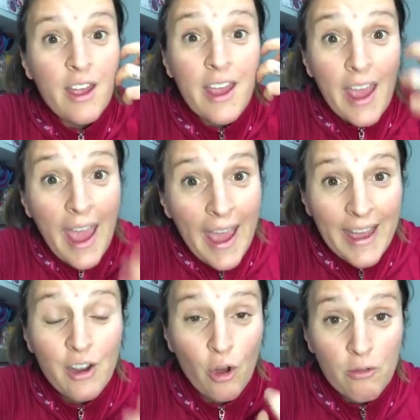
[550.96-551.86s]

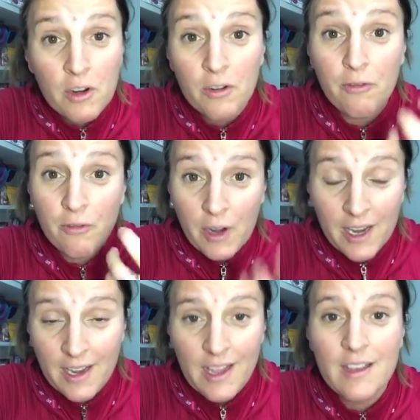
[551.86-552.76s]
head over
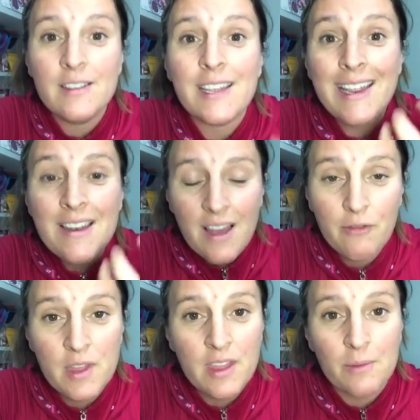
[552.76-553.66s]
freaking heels in love
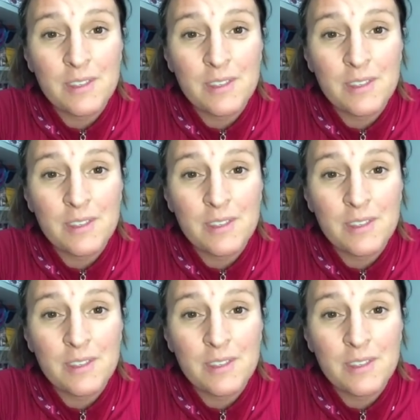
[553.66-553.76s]
with them,